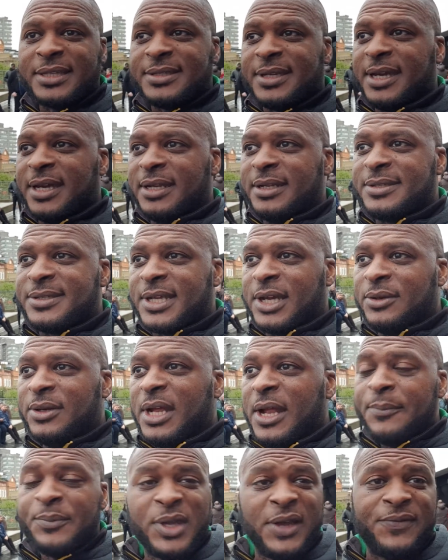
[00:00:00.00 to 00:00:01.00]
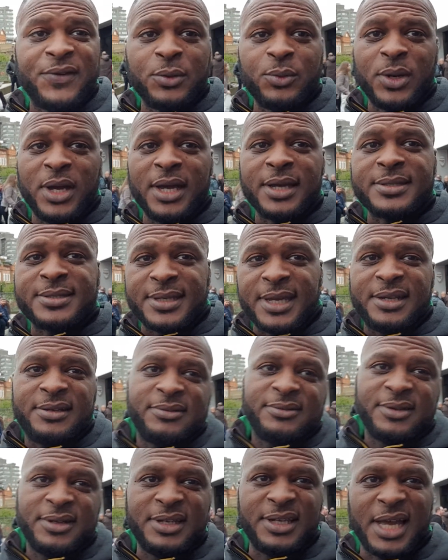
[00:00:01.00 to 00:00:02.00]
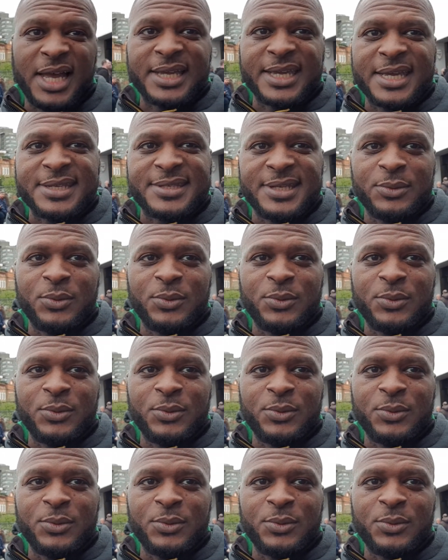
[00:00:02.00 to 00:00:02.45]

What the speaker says: And so if it works, then I guess it